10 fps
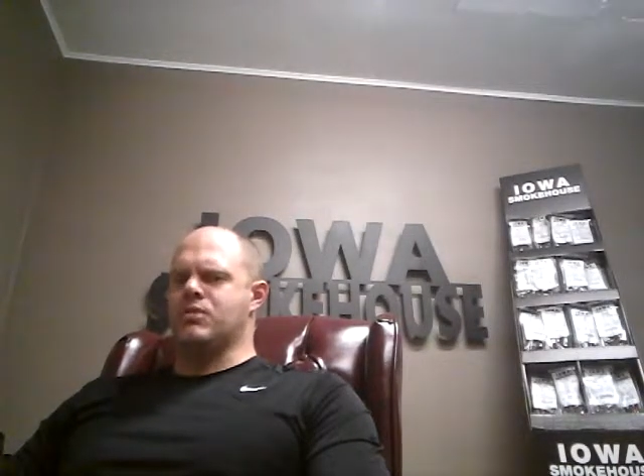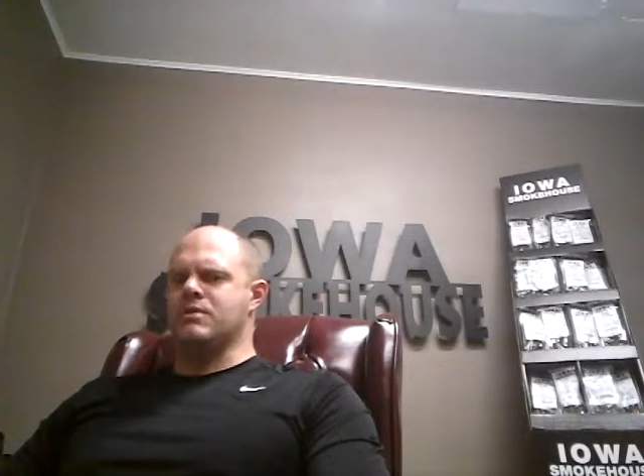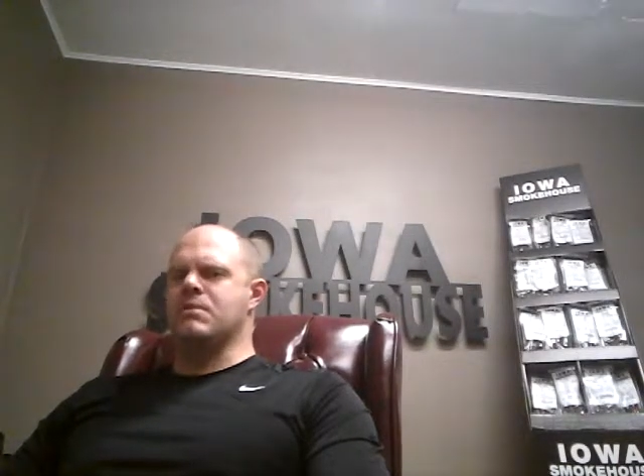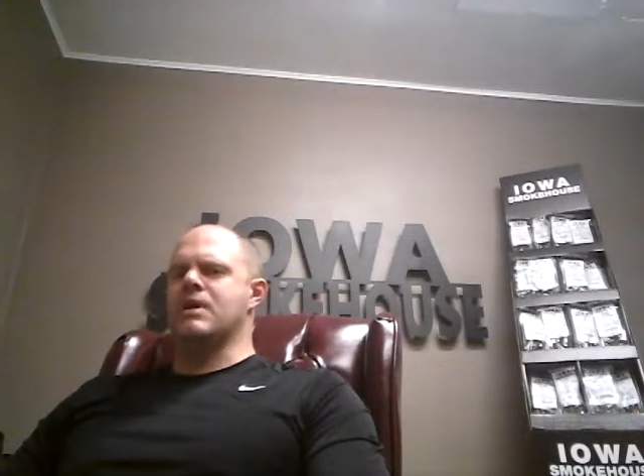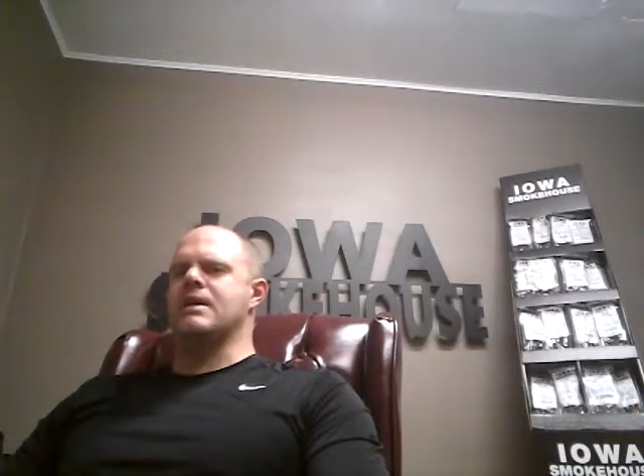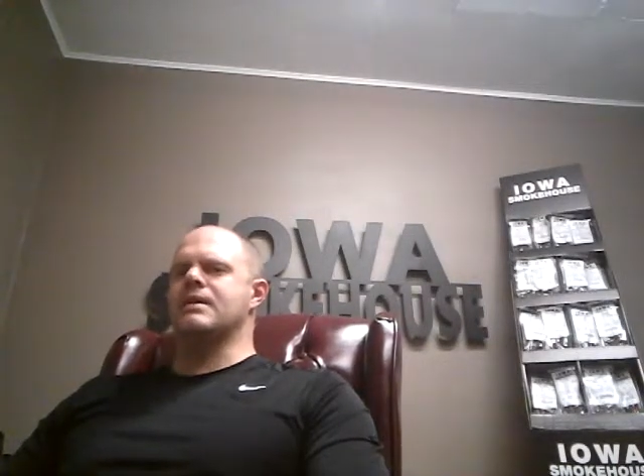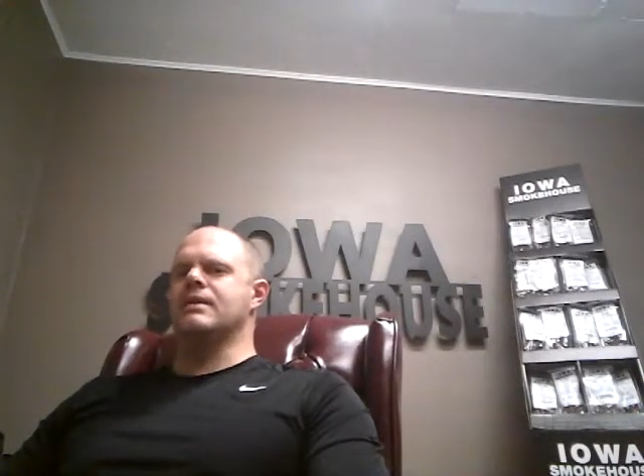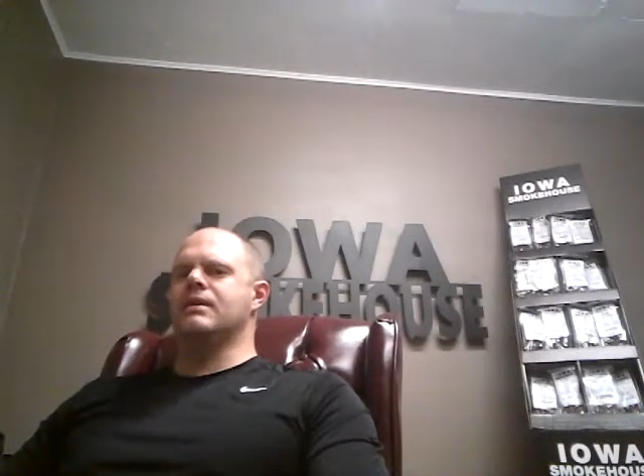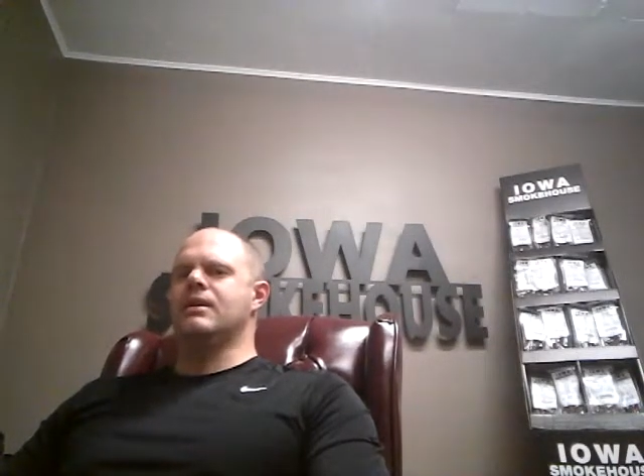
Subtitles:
pretty bad.